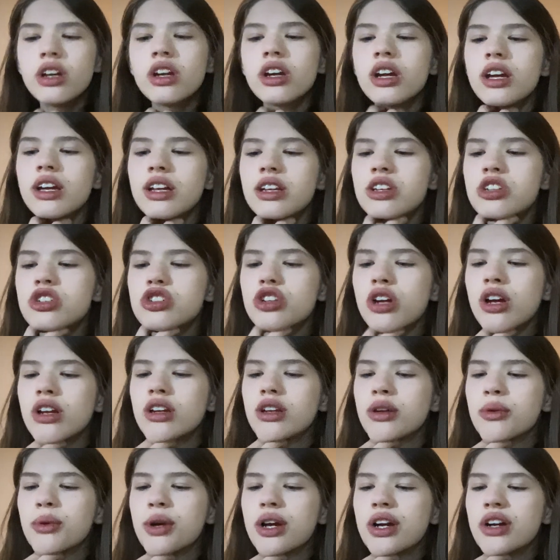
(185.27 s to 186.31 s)
In
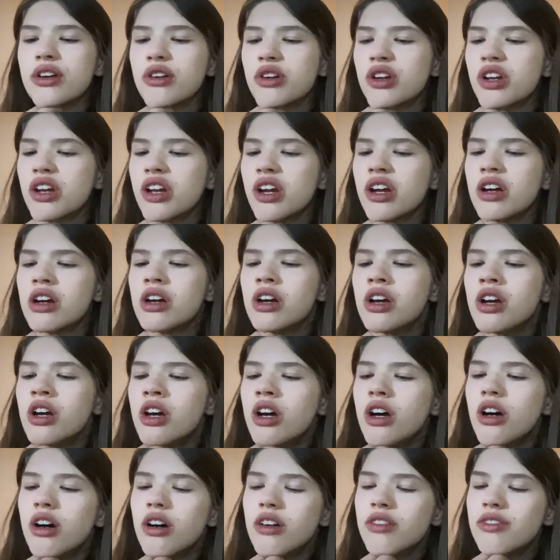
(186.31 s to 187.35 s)
January,
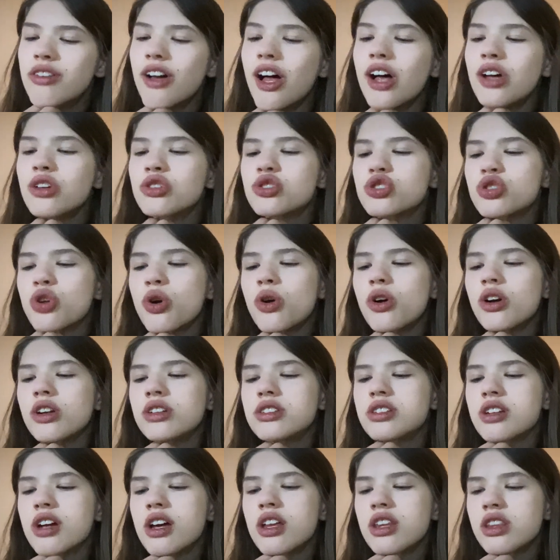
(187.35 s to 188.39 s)
fell short,
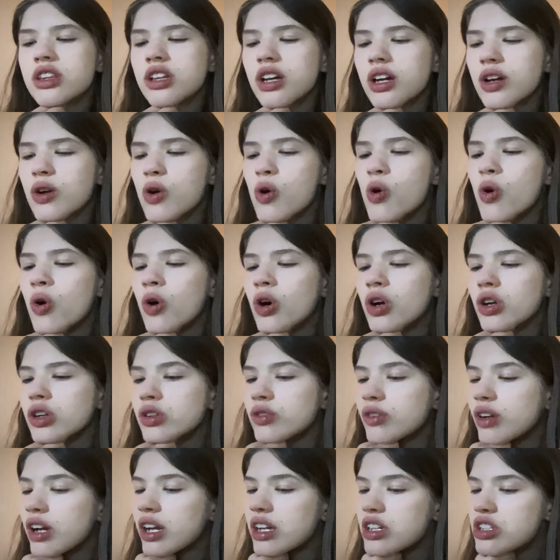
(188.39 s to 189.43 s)
the corn
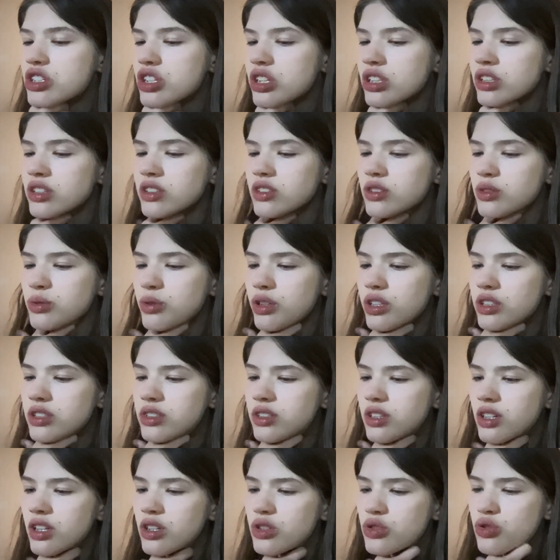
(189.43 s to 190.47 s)
rations was
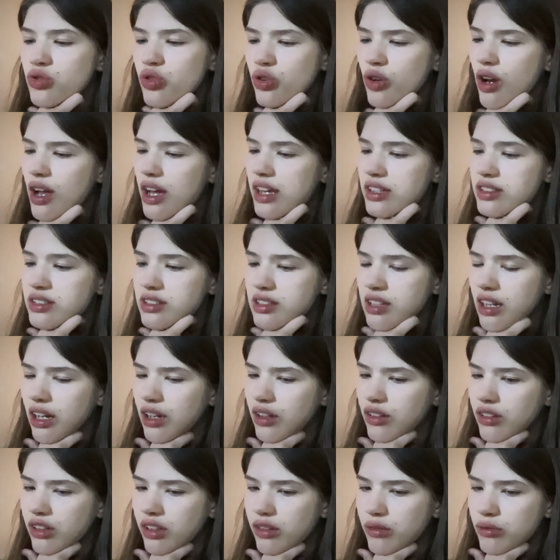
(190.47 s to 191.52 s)

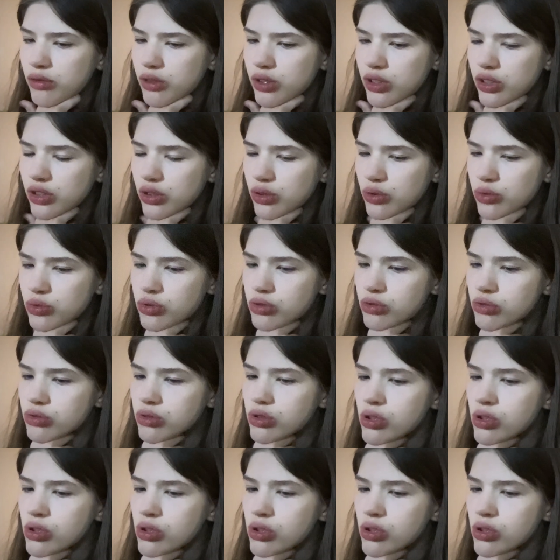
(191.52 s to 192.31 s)
drastically reduced,